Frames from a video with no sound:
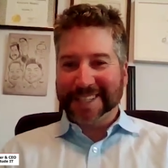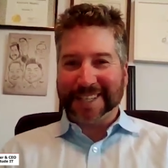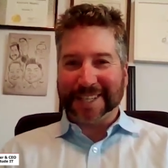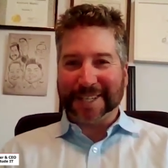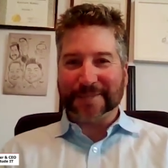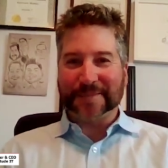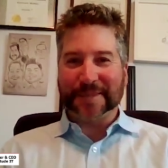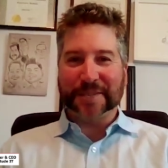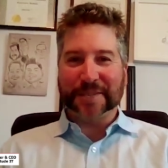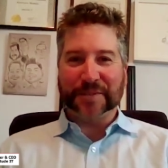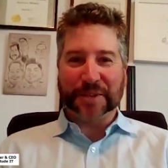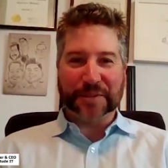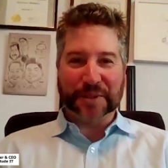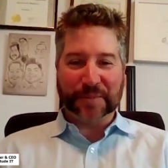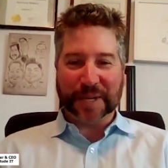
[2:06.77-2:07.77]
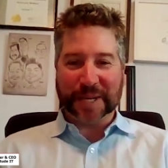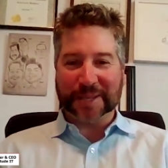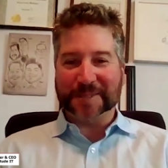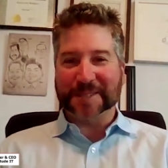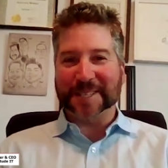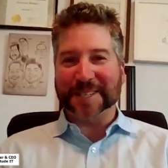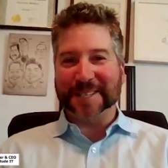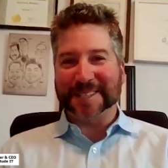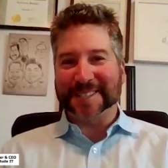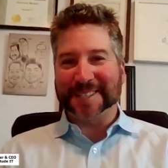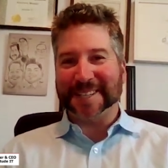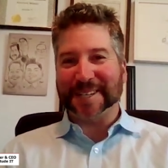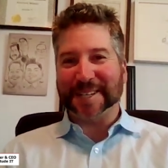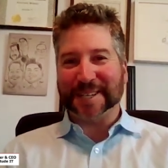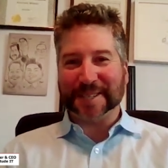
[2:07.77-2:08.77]
um, even if the parents didn't
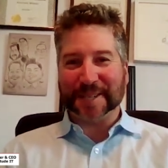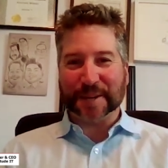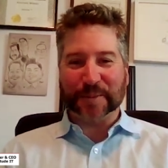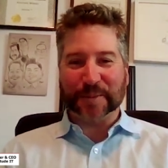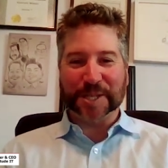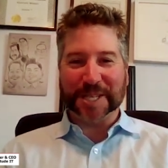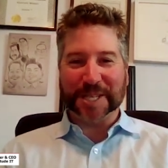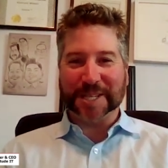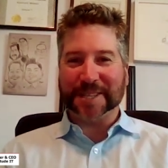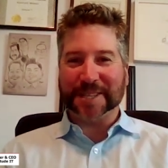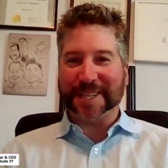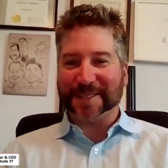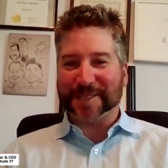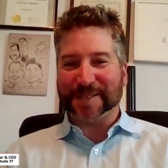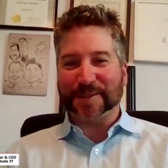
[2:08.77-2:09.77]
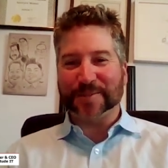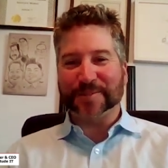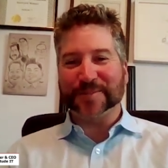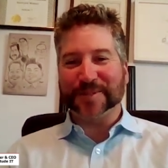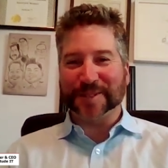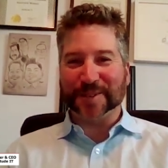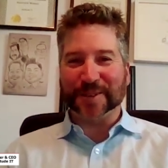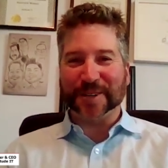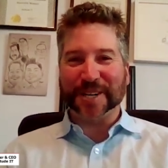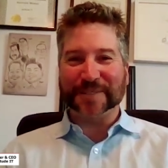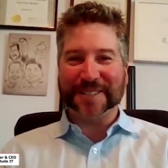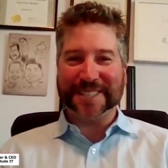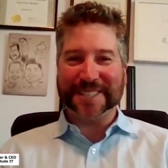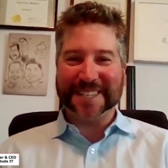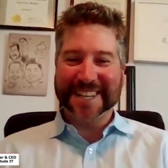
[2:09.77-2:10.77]
uh, appreciate that so, so
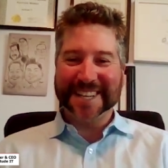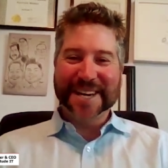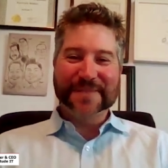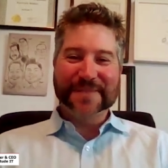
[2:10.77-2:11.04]
often.